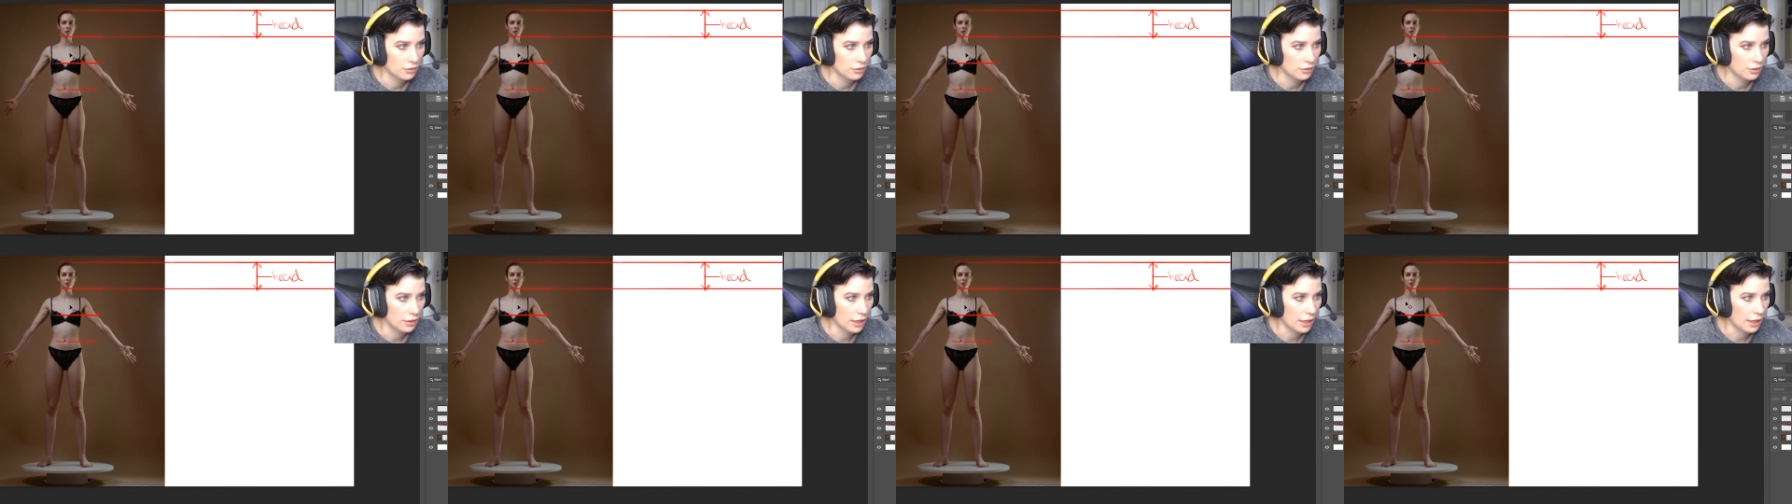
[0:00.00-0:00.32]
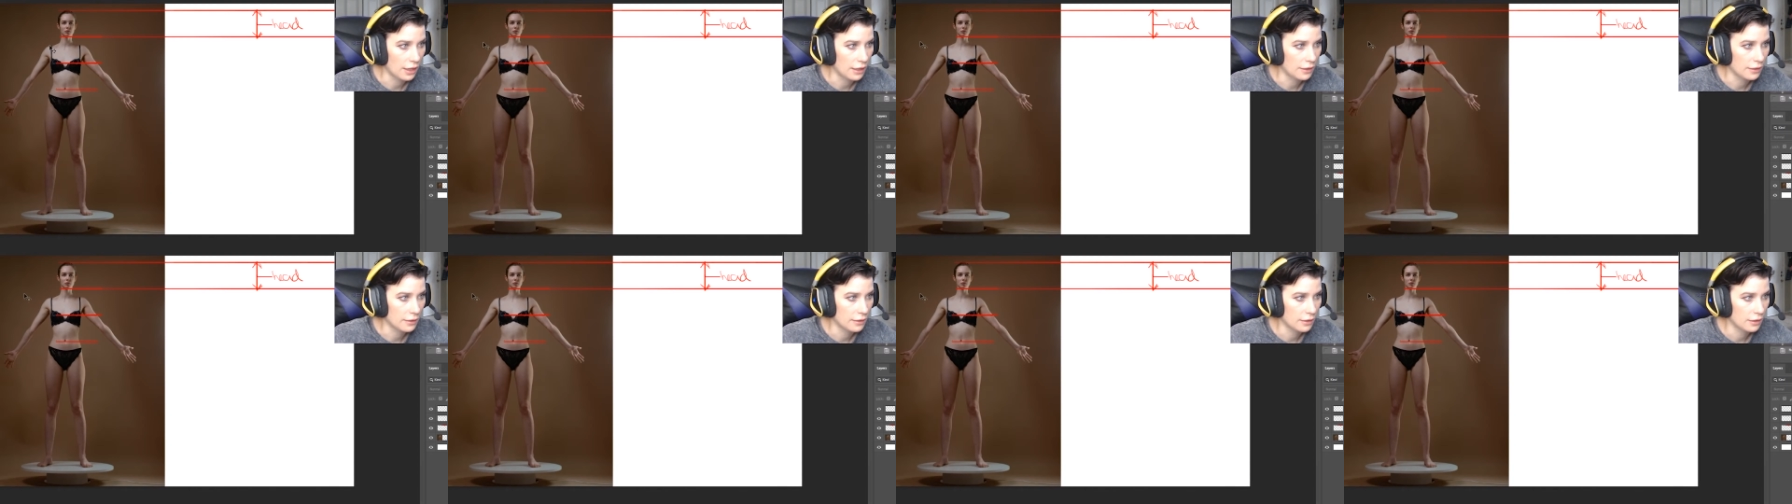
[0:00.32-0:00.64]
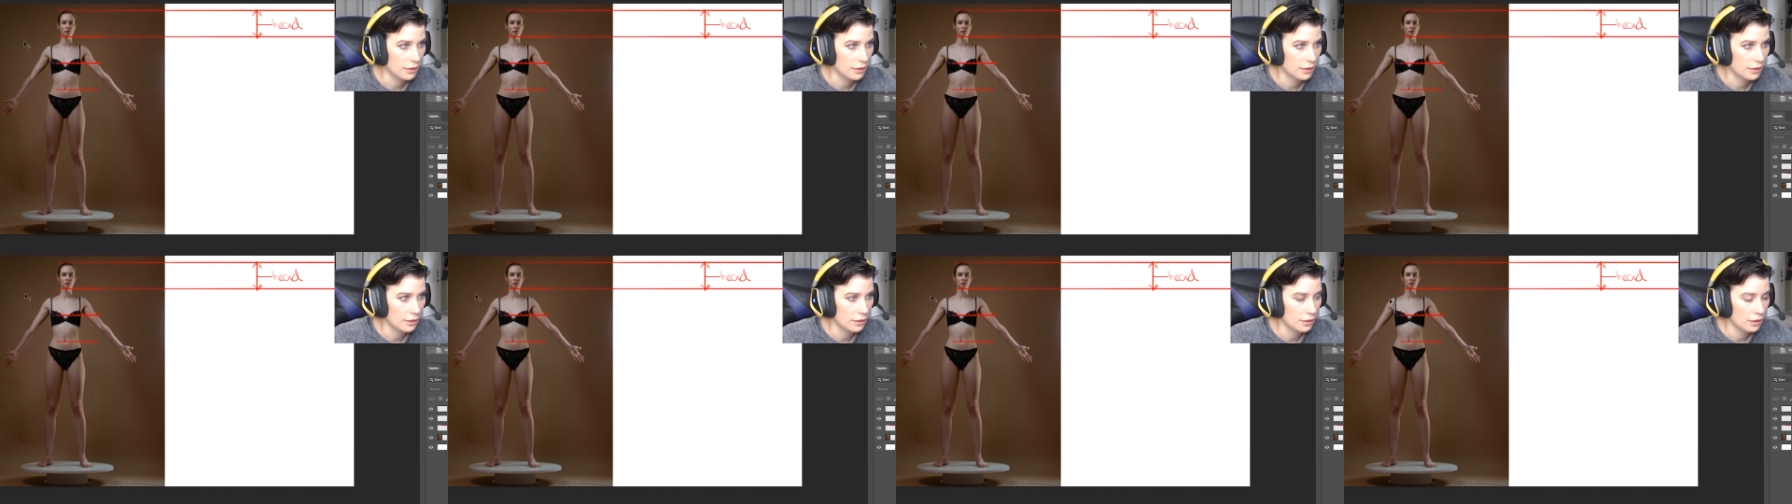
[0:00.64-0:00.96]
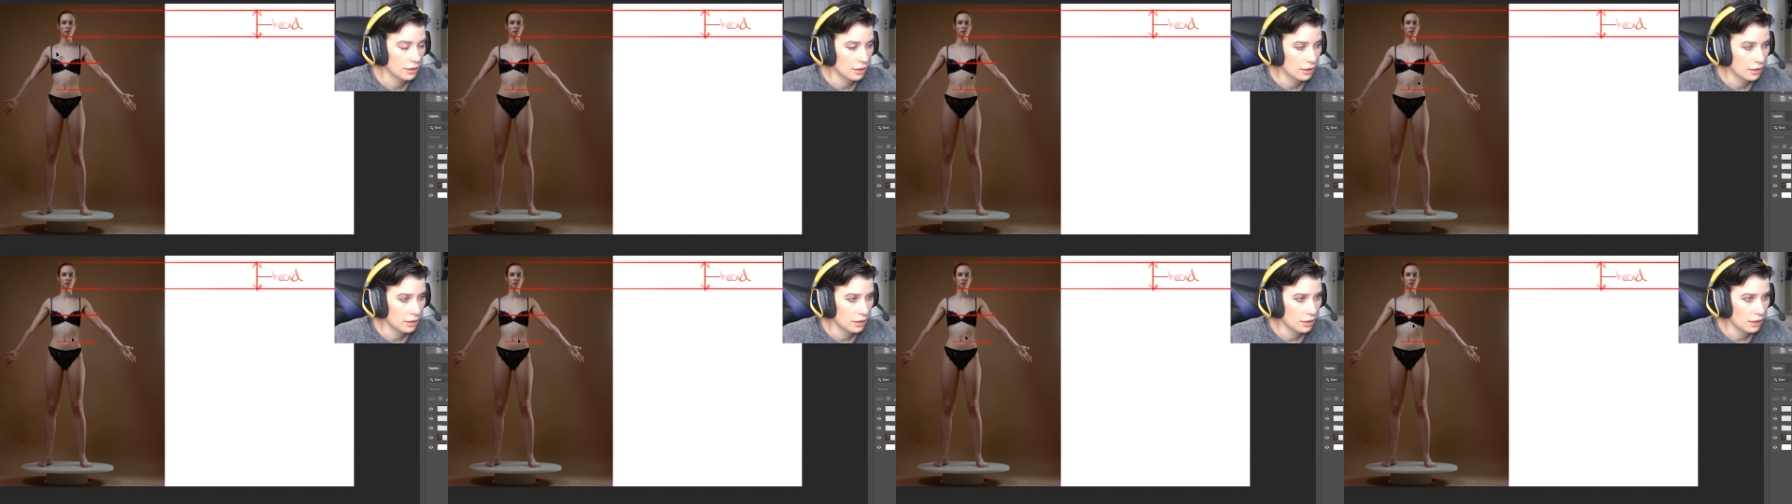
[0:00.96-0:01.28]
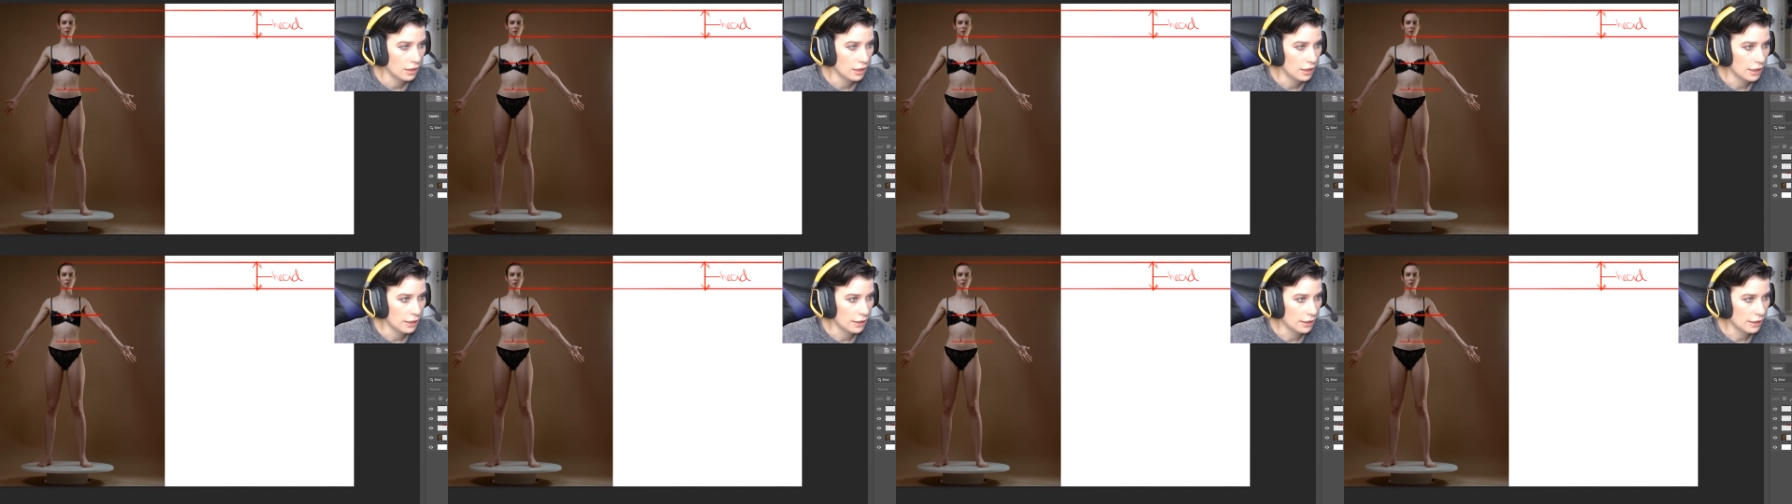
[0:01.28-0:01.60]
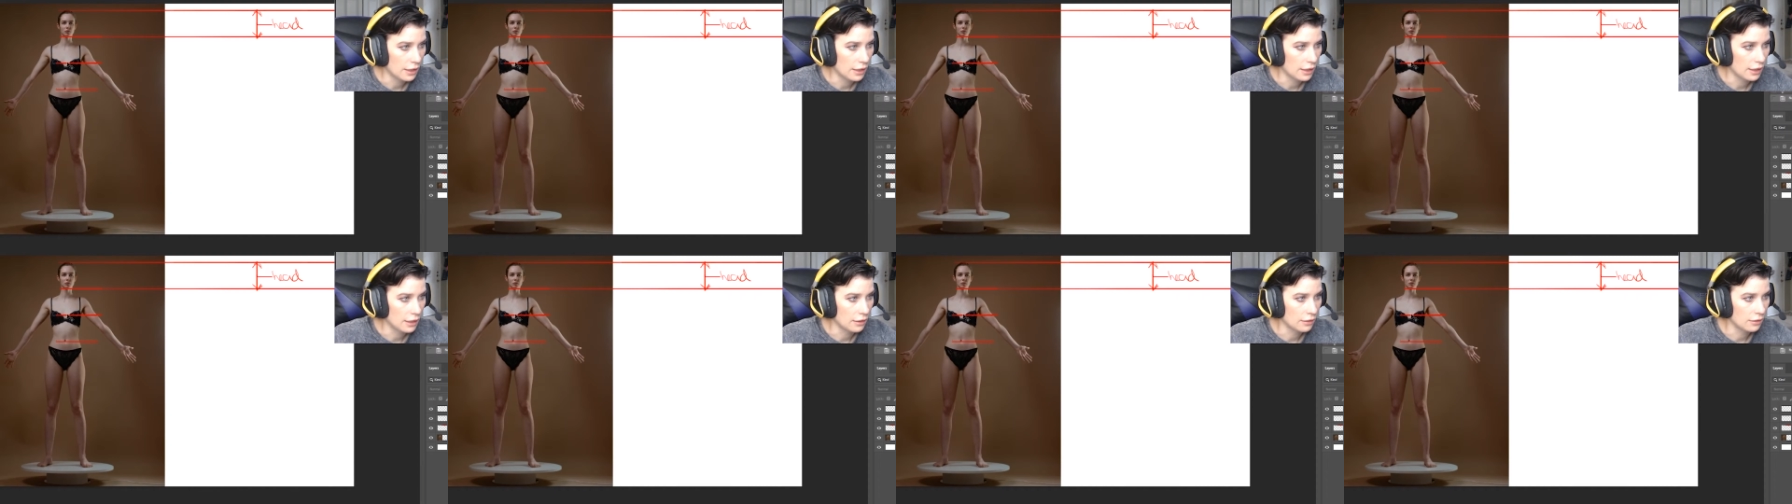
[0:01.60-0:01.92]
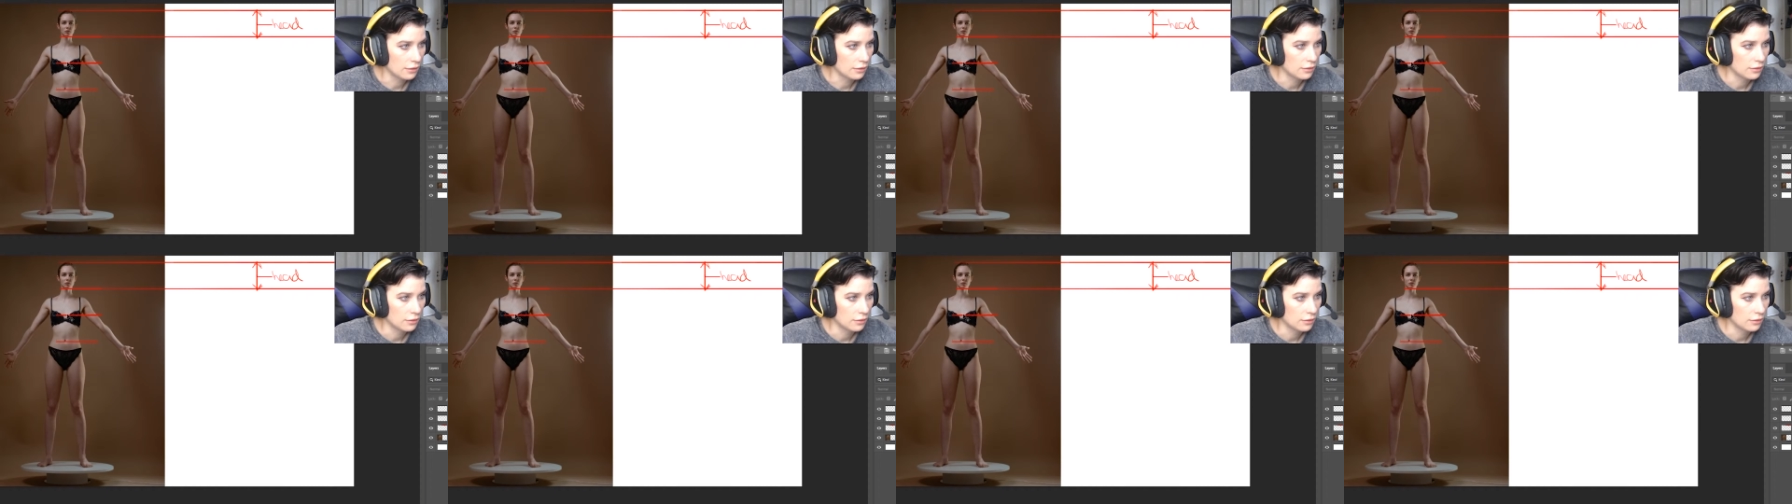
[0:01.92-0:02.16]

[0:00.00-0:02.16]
okay? And then